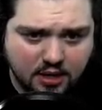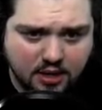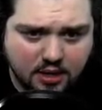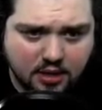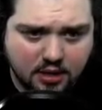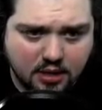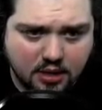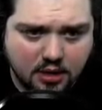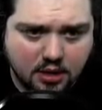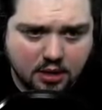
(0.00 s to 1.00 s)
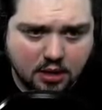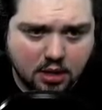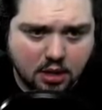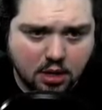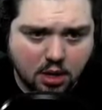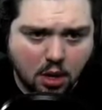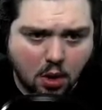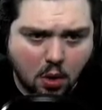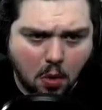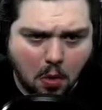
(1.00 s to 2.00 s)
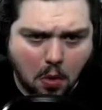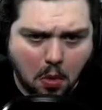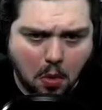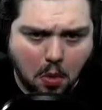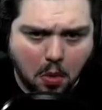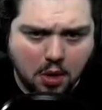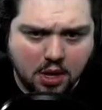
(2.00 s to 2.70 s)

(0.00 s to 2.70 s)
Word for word: This is such a terrible idea. Oh,